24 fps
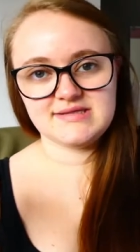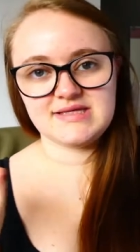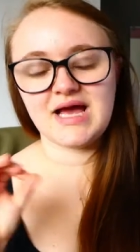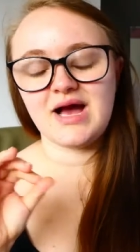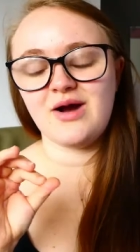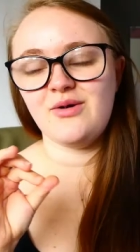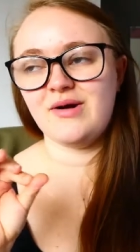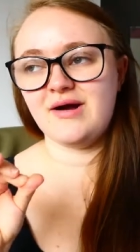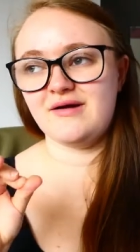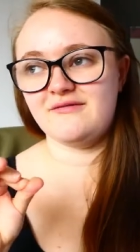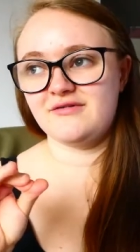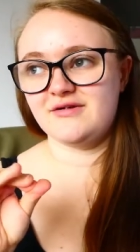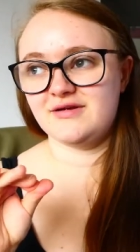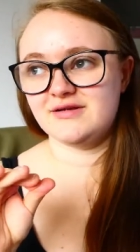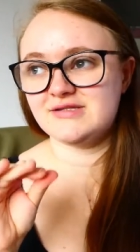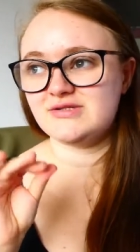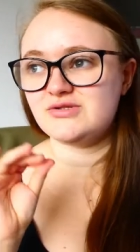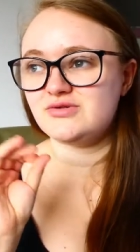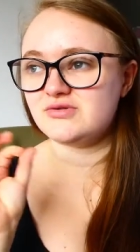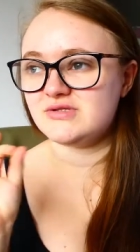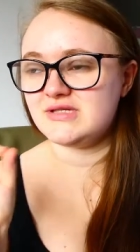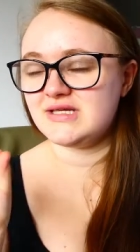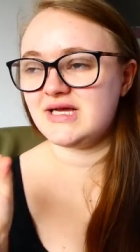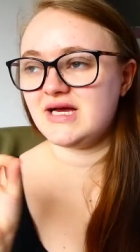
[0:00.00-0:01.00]
However,
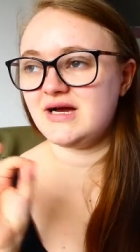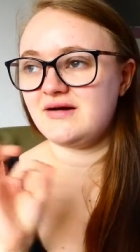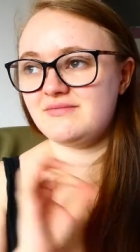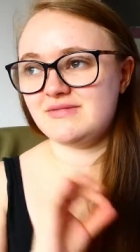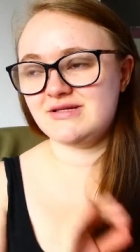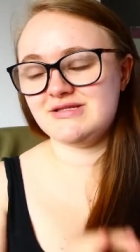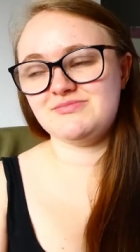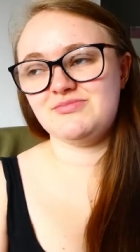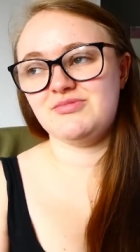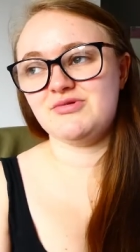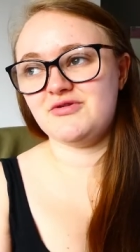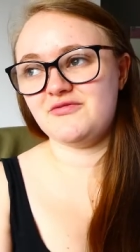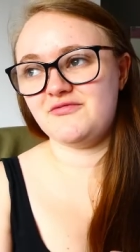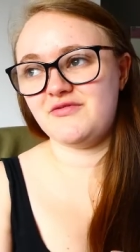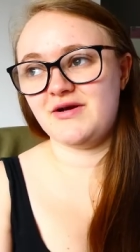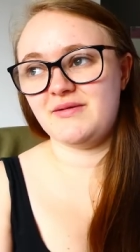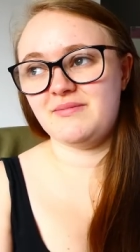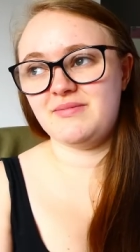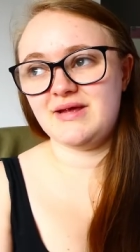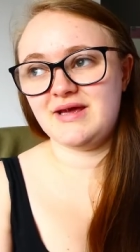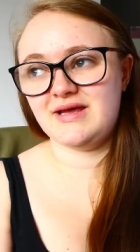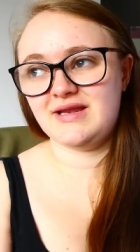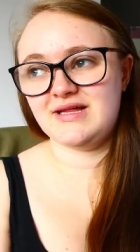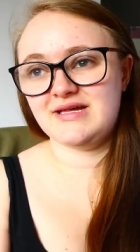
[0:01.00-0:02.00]
sorting out my Spotify
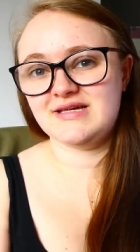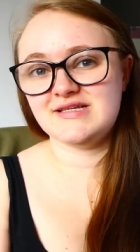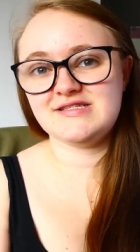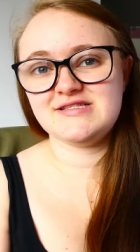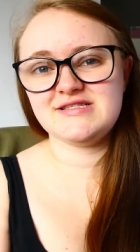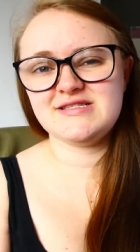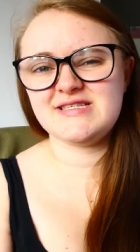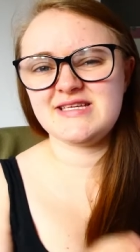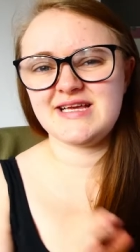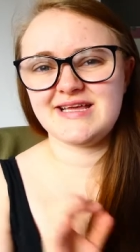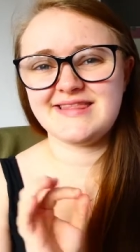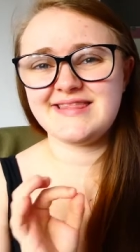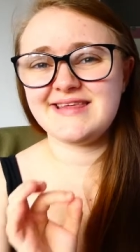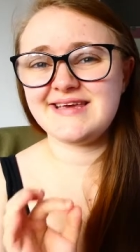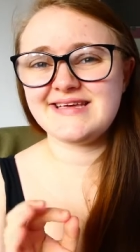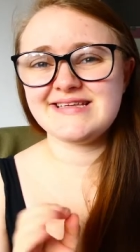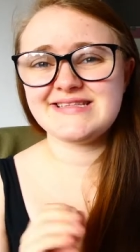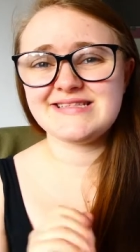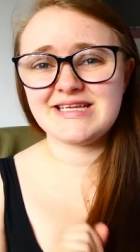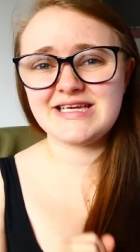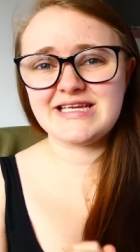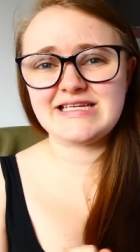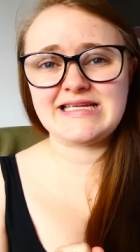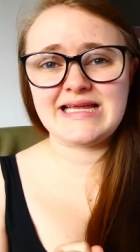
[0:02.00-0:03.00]
playlists, I think
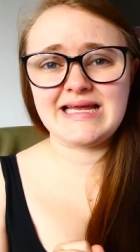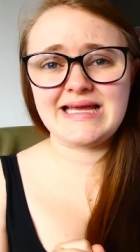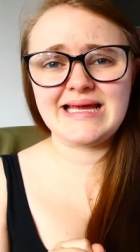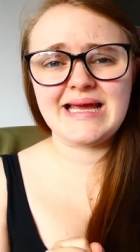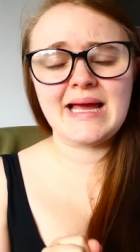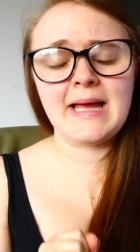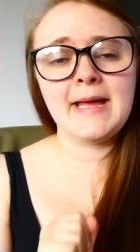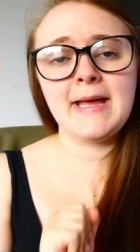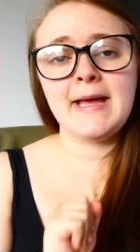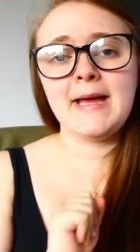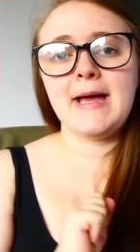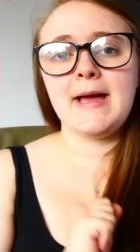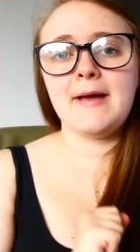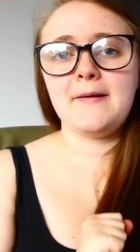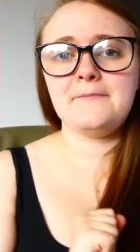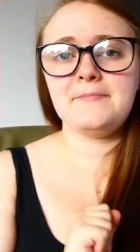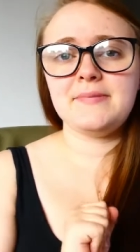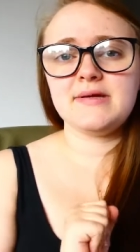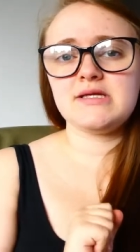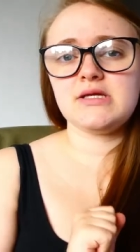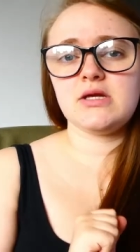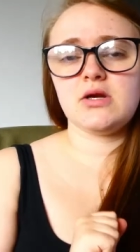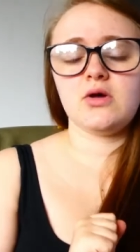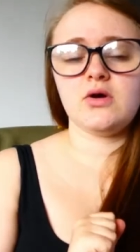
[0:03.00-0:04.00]
it's going to take a
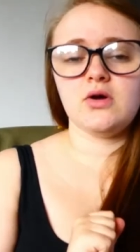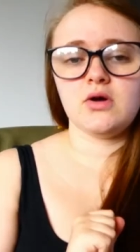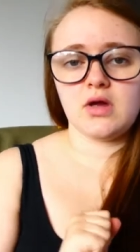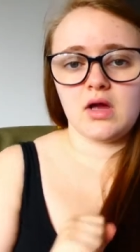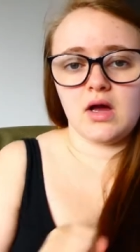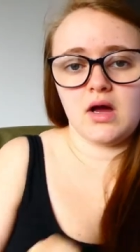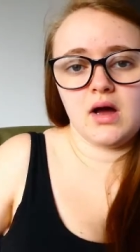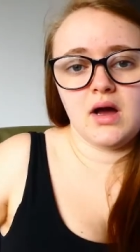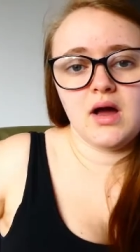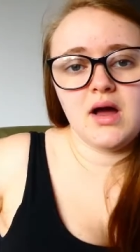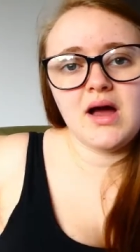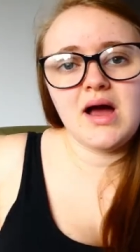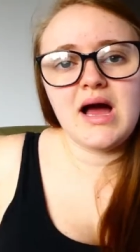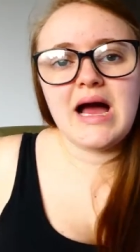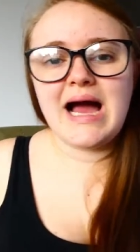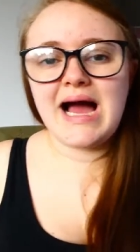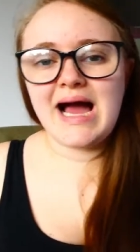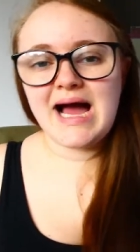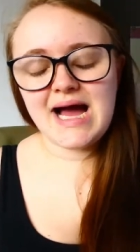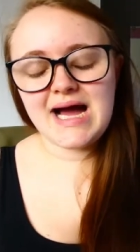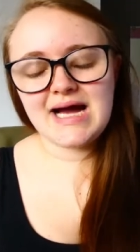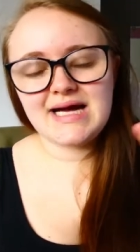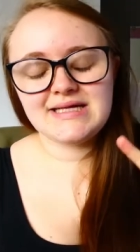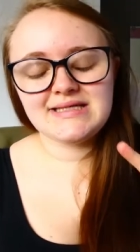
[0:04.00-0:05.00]
bit longer.
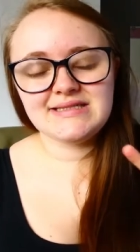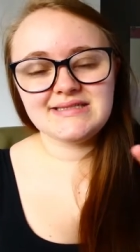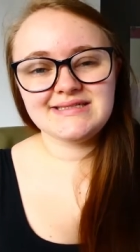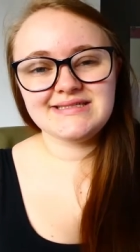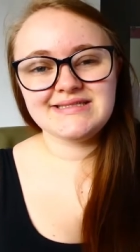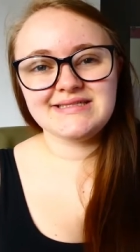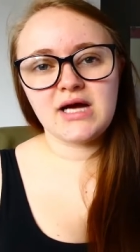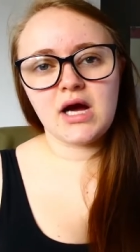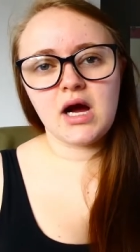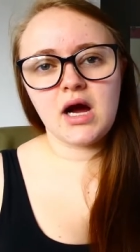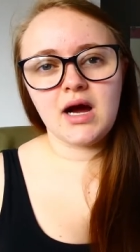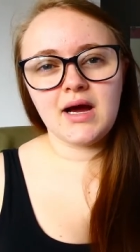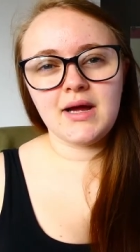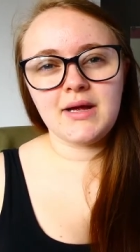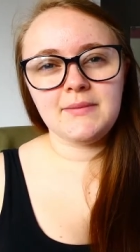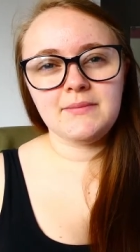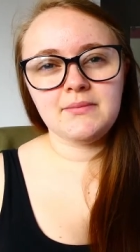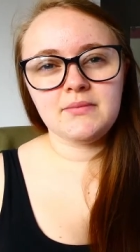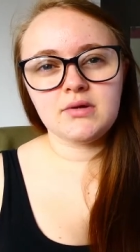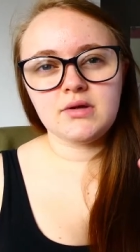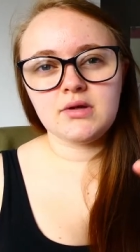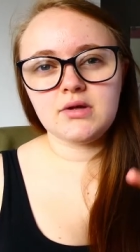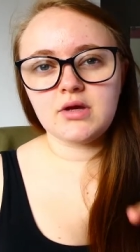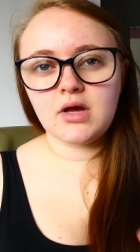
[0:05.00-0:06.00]
And
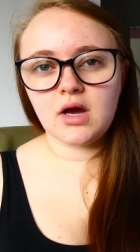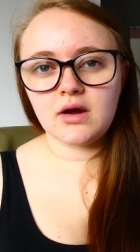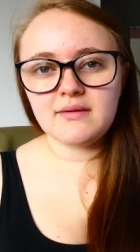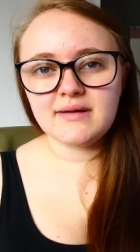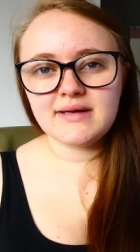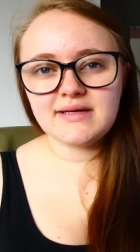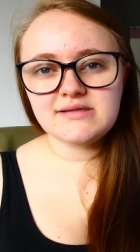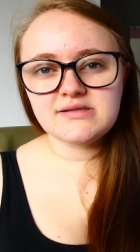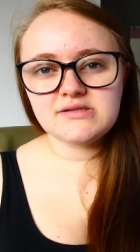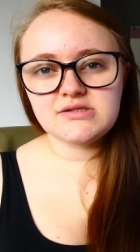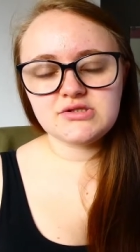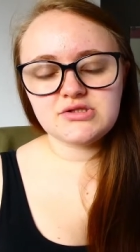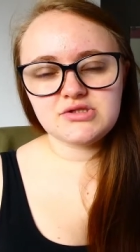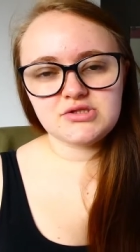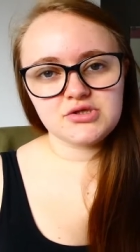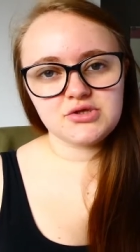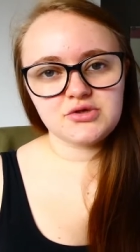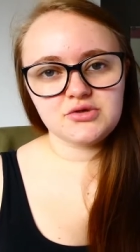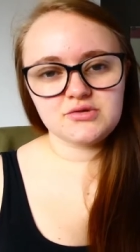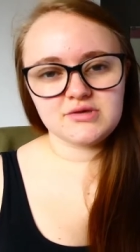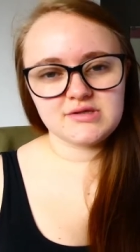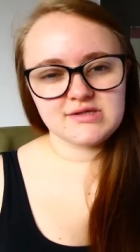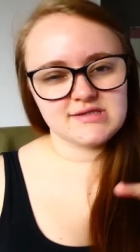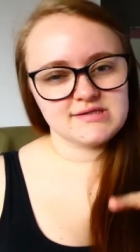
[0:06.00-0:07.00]
I'm going to
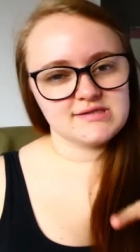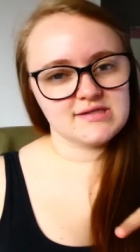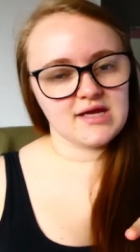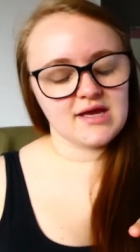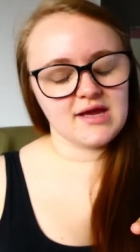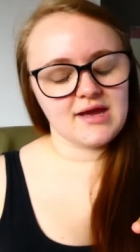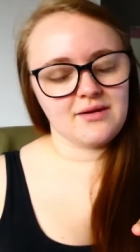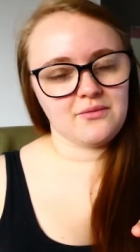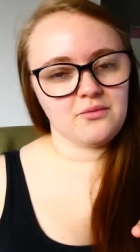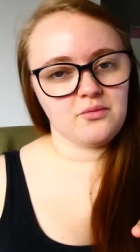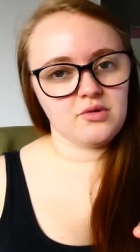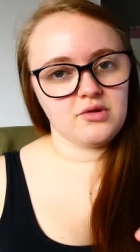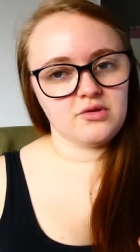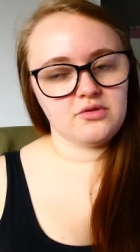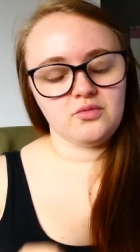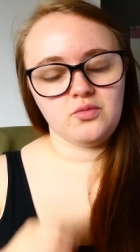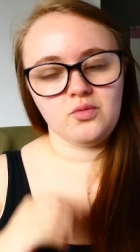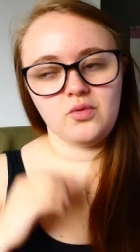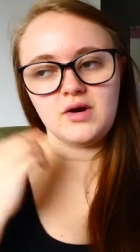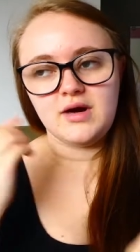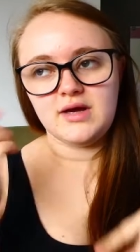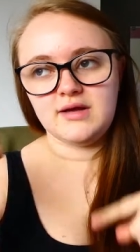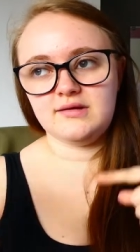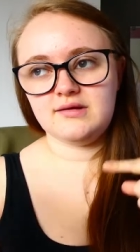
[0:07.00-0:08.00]
do the same with
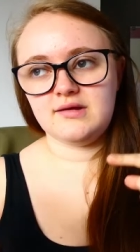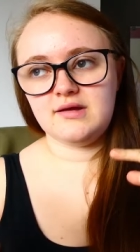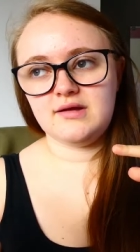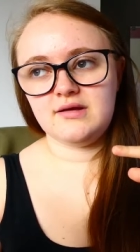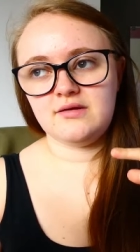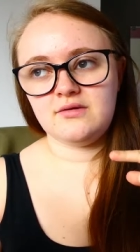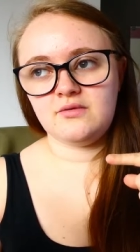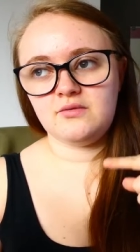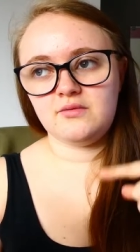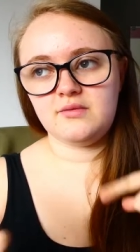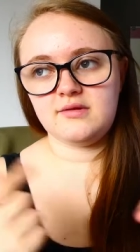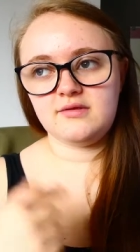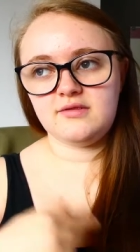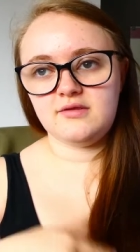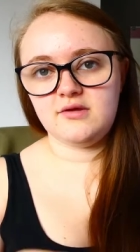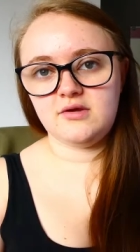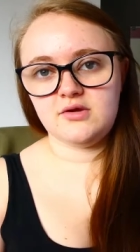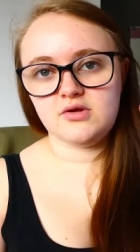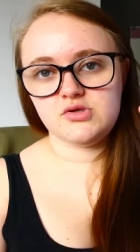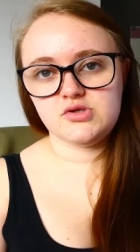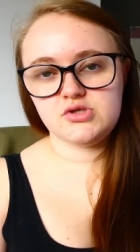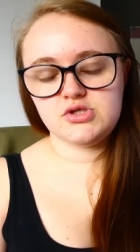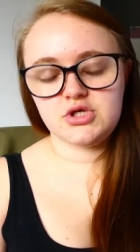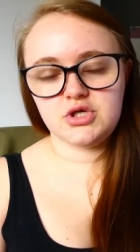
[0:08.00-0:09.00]
what I did with
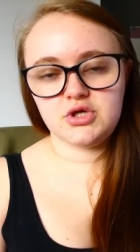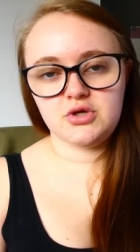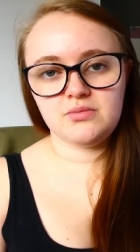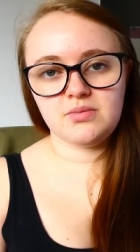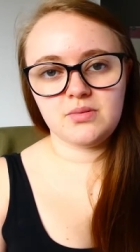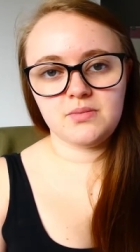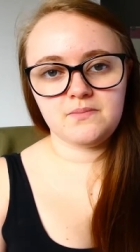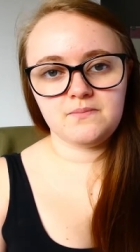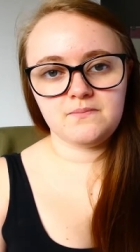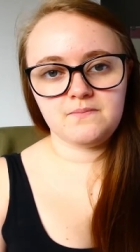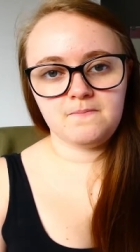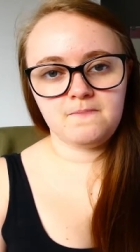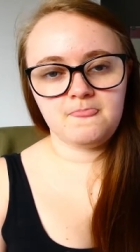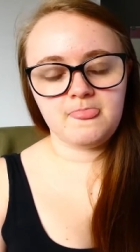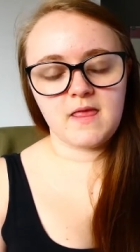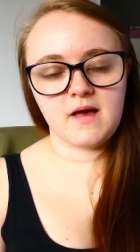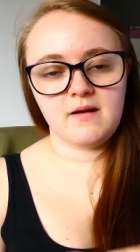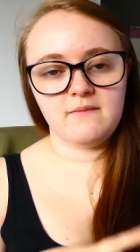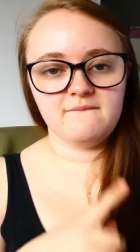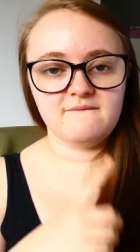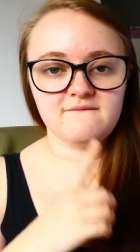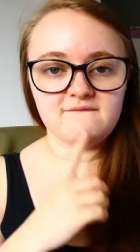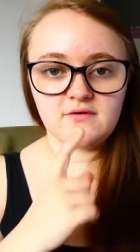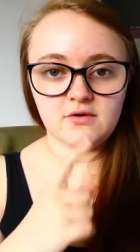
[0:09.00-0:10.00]
YouTube
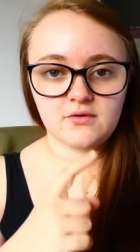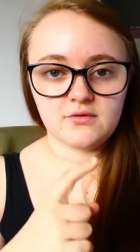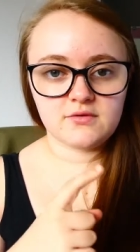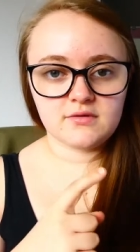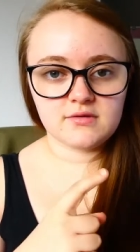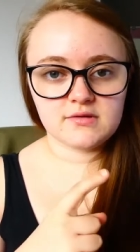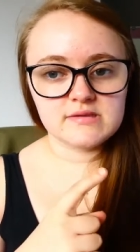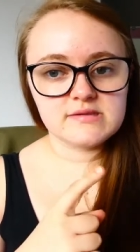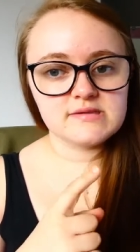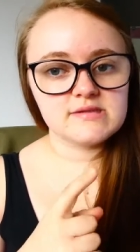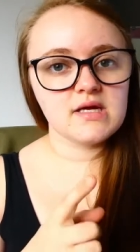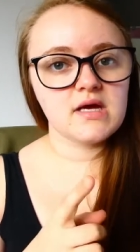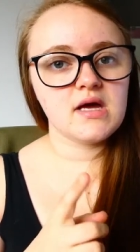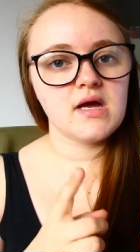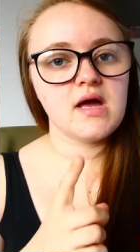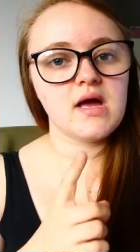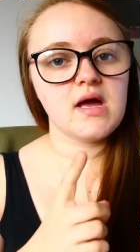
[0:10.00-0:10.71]
um, folders.